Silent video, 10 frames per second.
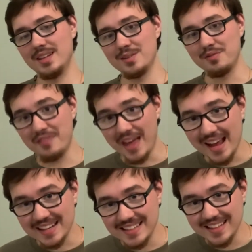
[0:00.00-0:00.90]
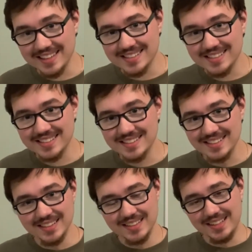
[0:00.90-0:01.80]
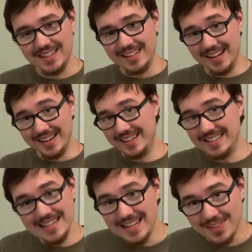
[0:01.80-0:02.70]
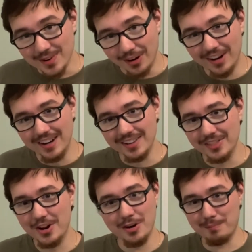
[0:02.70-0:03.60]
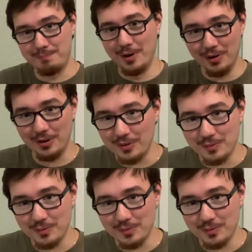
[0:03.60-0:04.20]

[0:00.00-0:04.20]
The fact is, neither. They're both